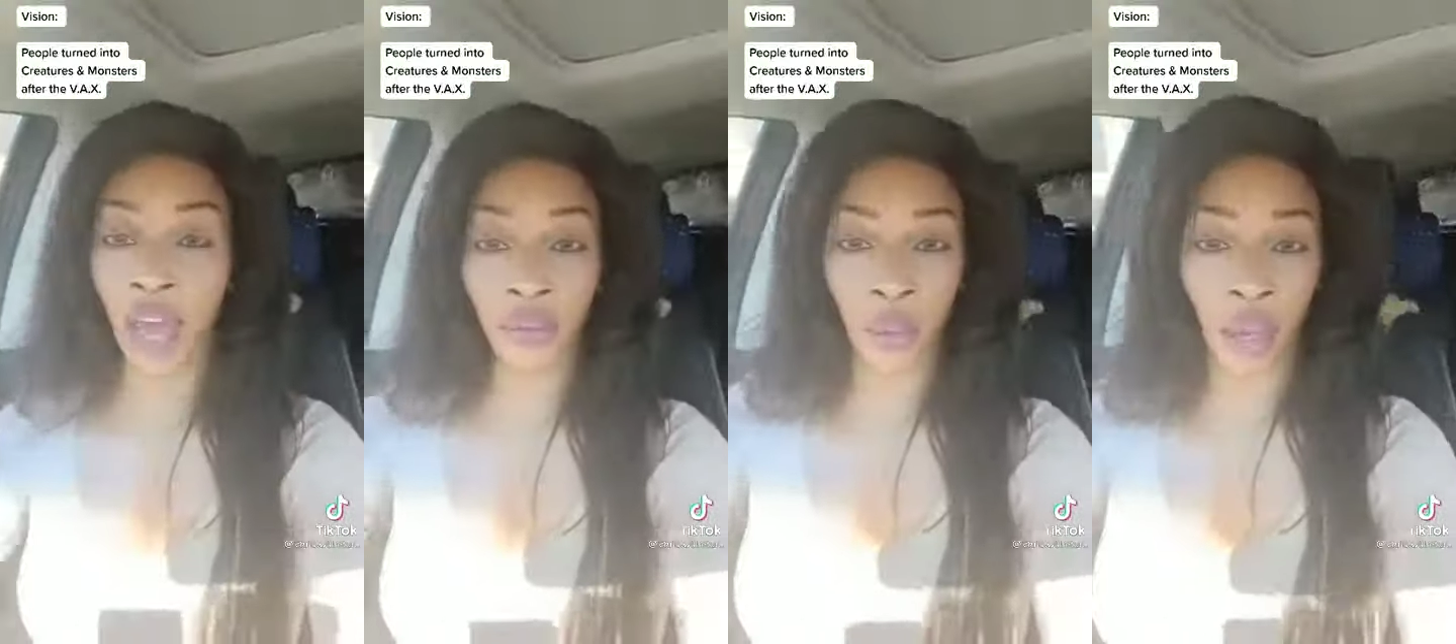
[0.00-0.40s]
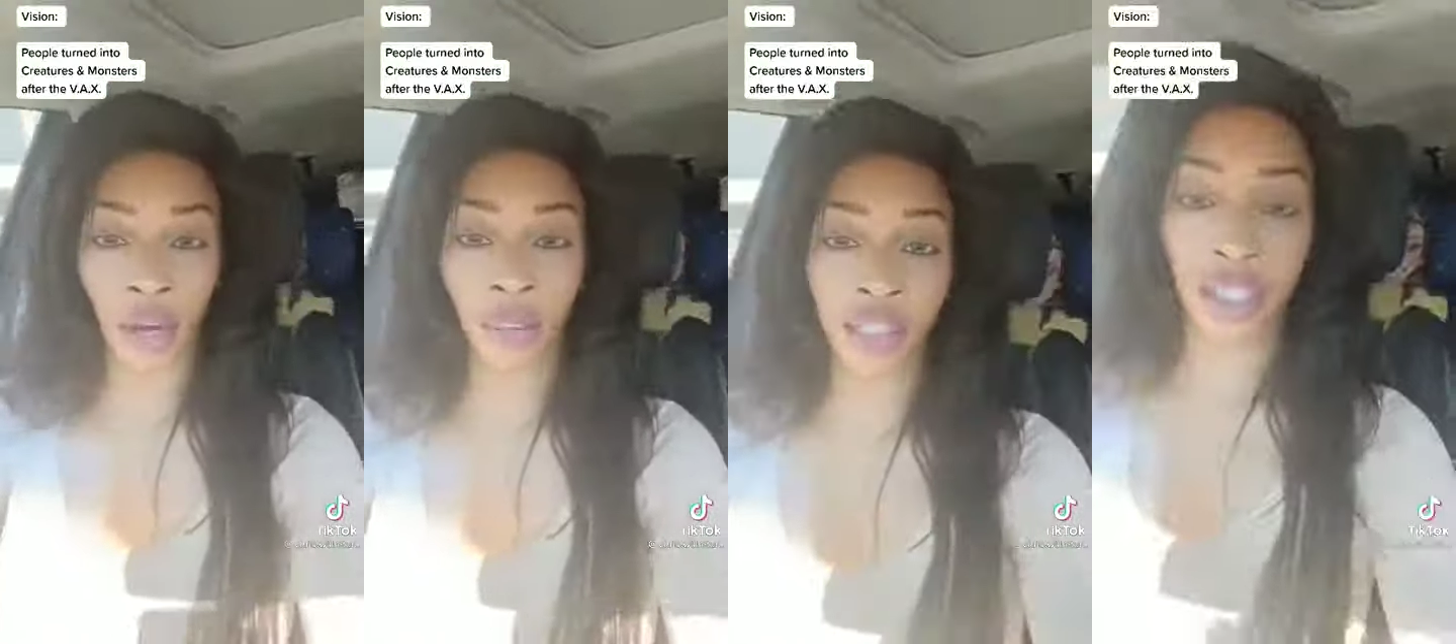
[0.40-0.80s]
everywhere.
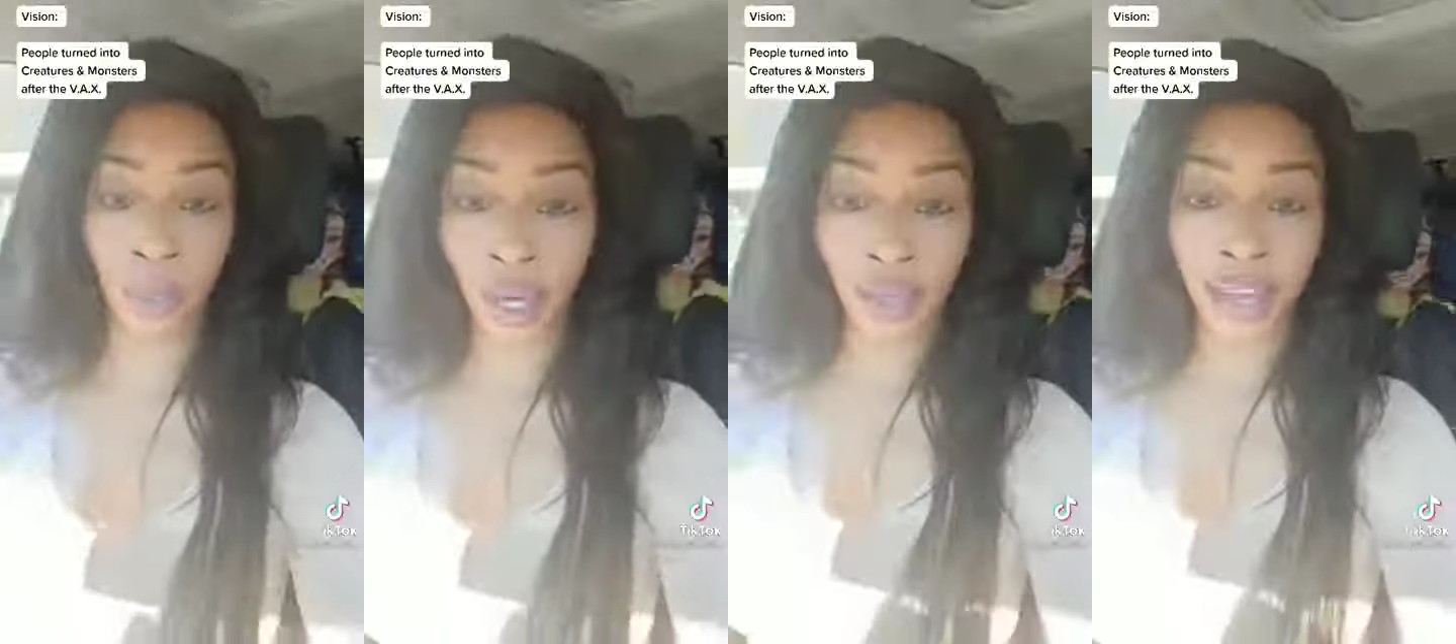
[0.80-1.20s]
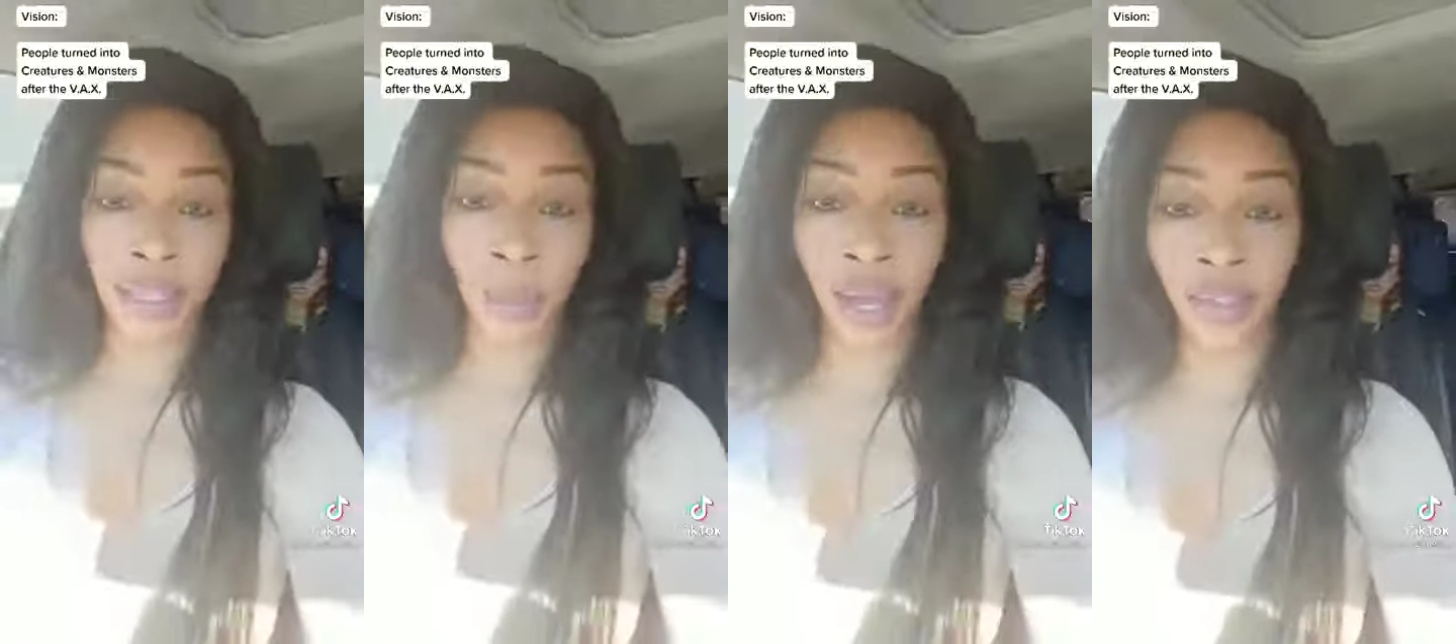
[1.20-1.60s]
It was just spreading like
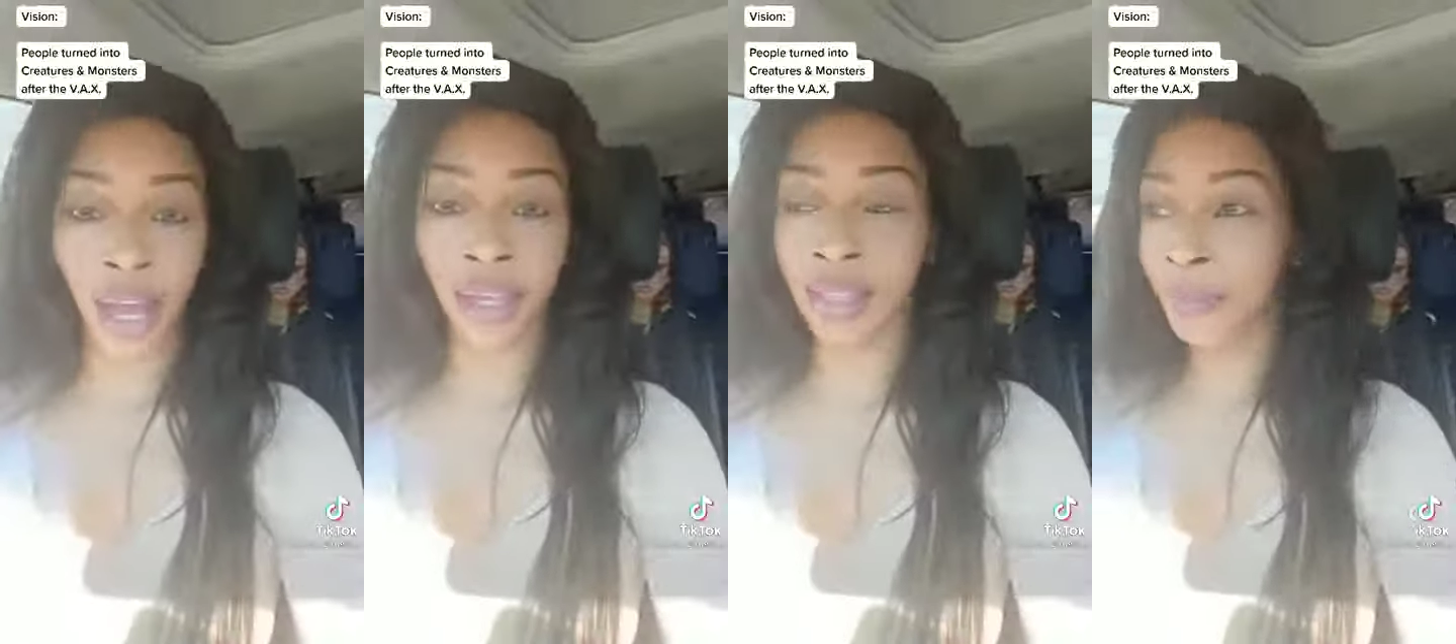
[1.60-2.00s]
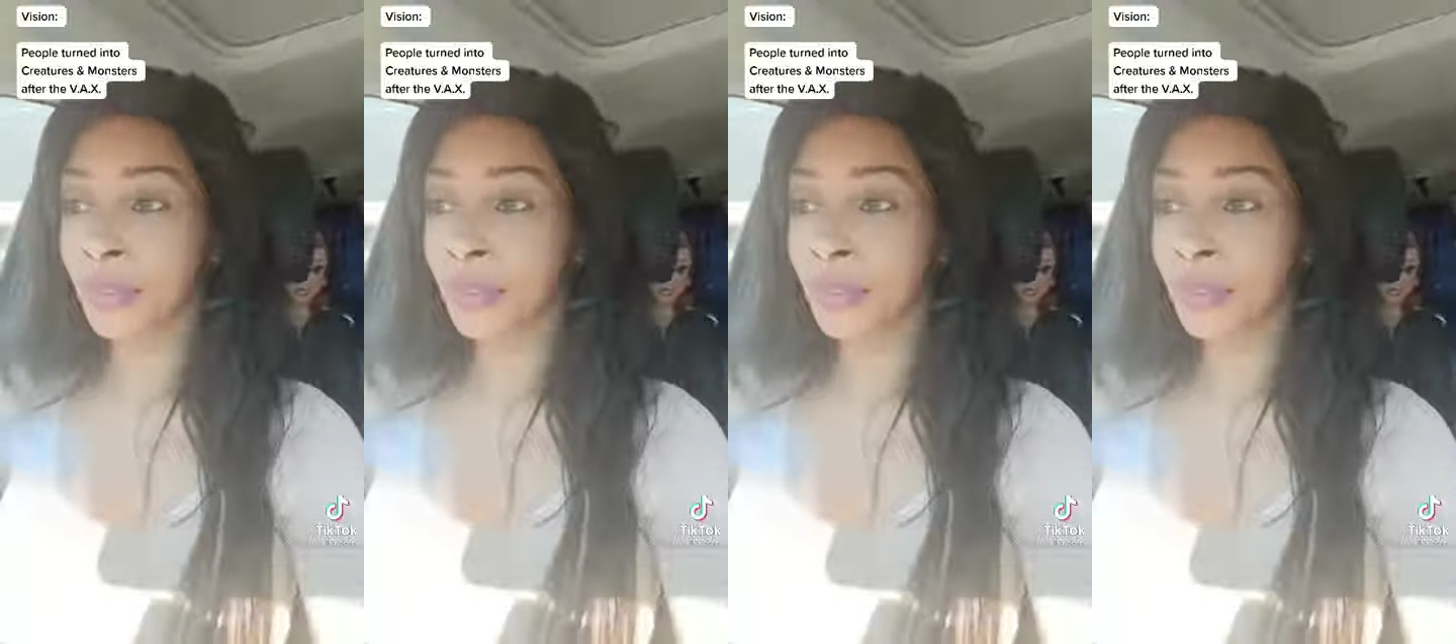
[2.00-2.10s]
spider legs.